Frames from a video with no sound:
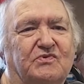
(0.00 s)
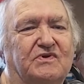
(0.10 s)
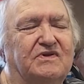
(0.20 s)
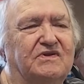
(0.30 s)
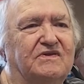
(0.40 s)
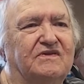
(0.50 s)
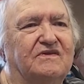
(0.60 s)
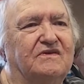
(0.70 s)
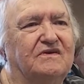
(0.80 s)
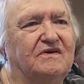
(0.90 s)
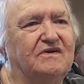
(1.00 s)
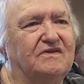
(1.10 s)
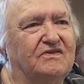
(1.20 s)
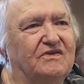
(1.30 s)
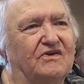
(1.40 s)
but
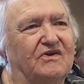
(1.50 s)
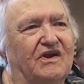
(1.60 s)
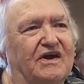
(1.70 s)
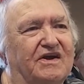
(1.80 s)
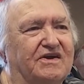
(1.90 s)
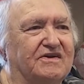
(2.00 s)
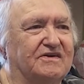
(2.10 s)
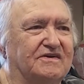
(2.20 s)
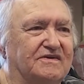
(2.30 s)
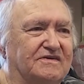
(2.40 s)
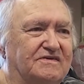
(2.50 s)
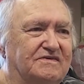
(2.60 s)
they're like, uh,